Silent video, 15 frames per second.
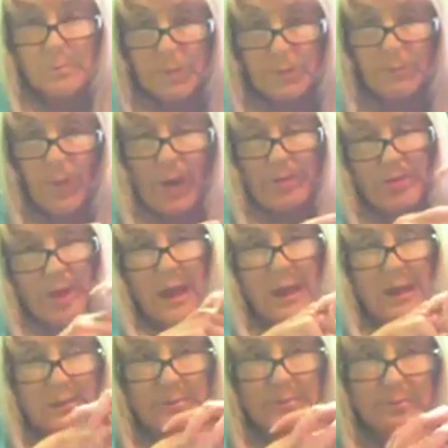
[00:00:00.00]
But by
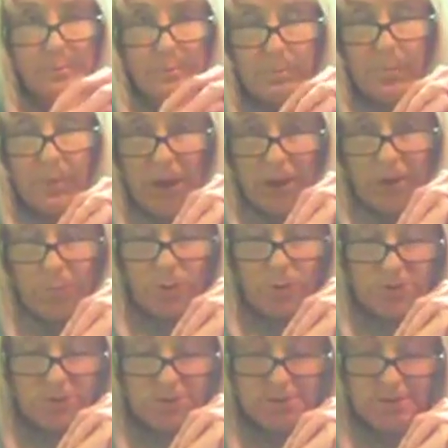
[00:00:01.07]
then it
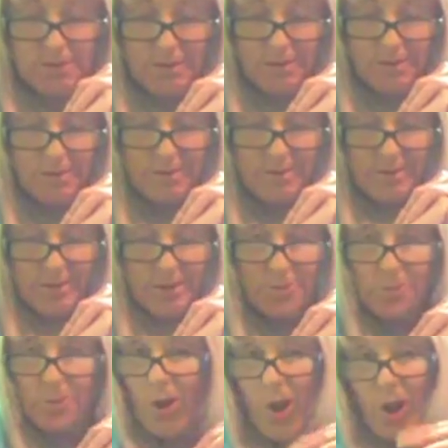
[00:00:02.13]
was,
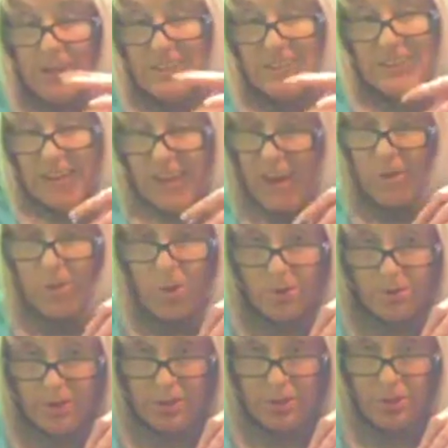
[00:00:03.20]
well, I didn't care
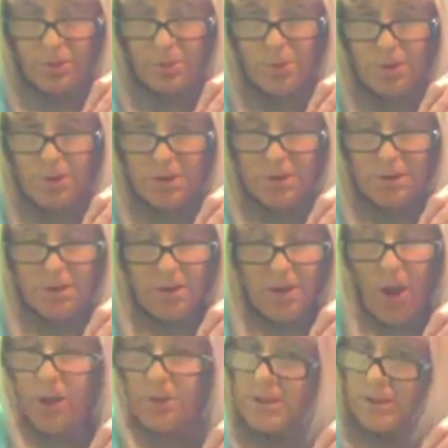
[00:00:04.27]
what they thought.
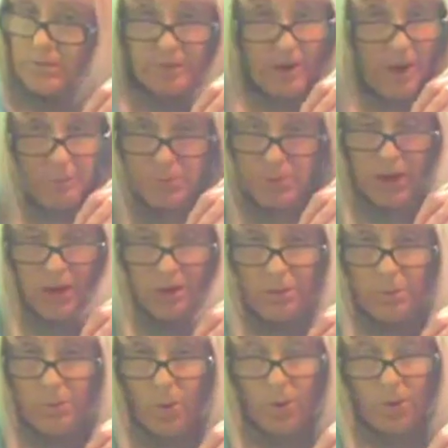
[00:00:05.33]
I'd given up
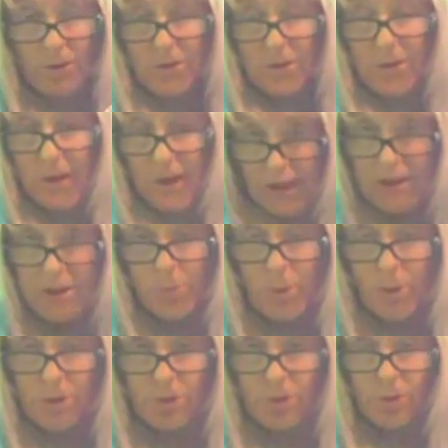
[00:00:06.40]
caring what
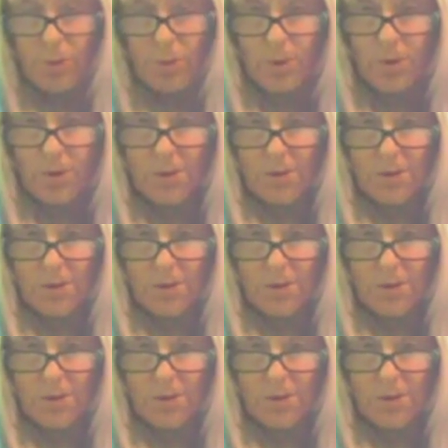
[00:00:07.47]
anybody thought.